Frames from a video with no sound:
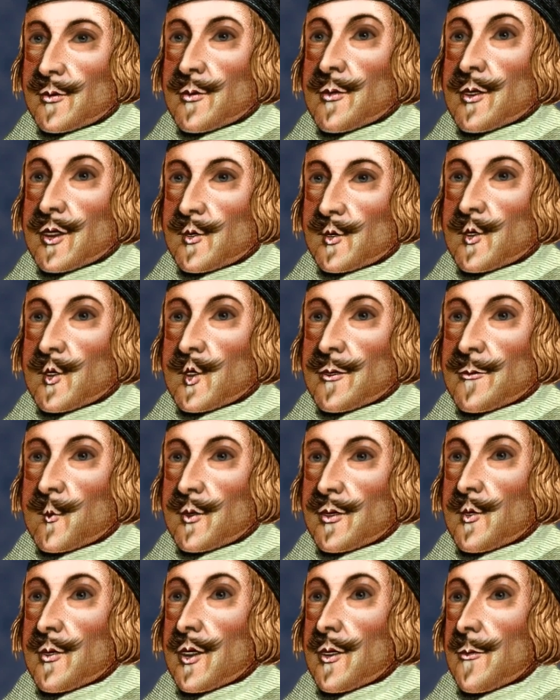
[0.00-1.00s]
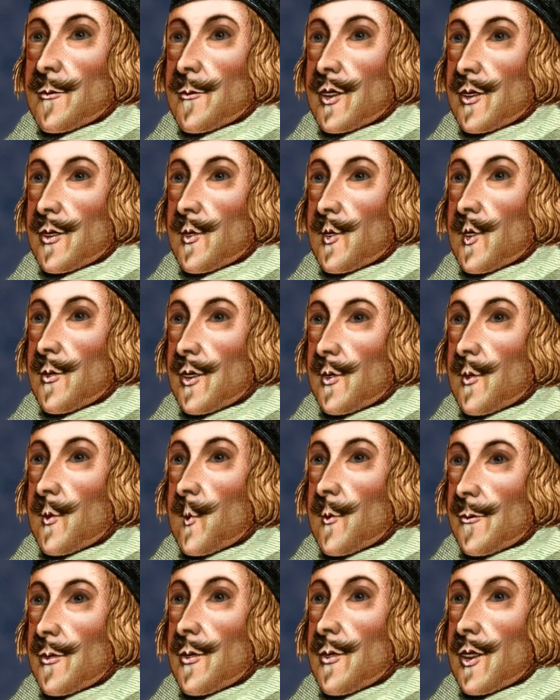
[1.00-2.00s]
and public enemy to the
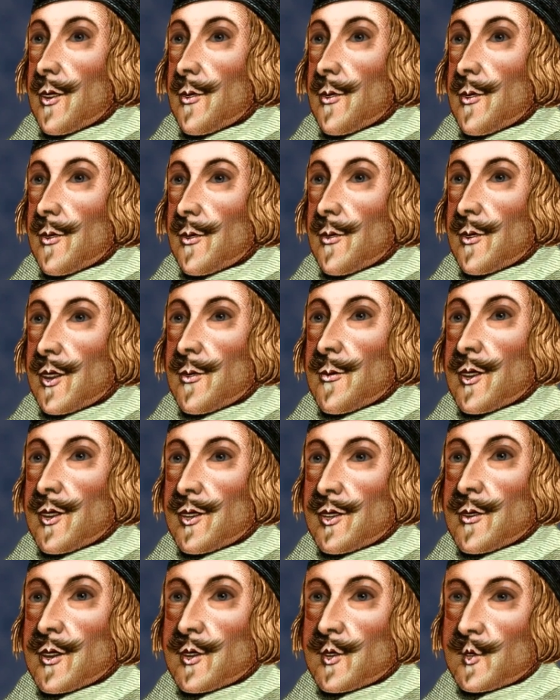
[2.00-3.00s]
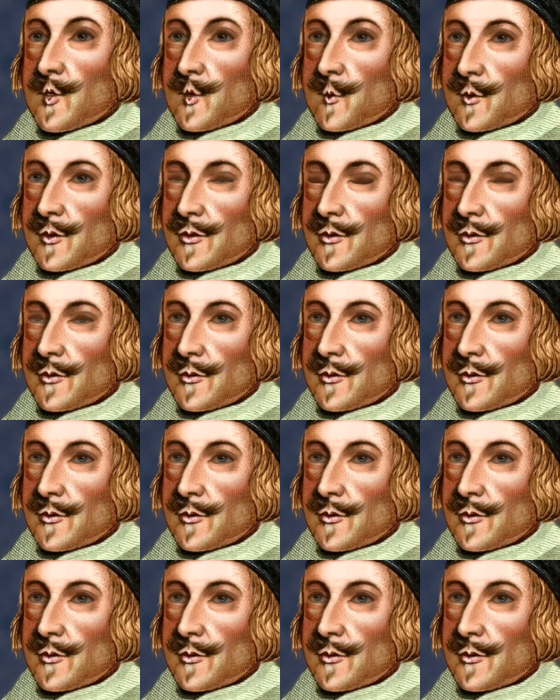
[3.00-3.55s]
good people of this nation,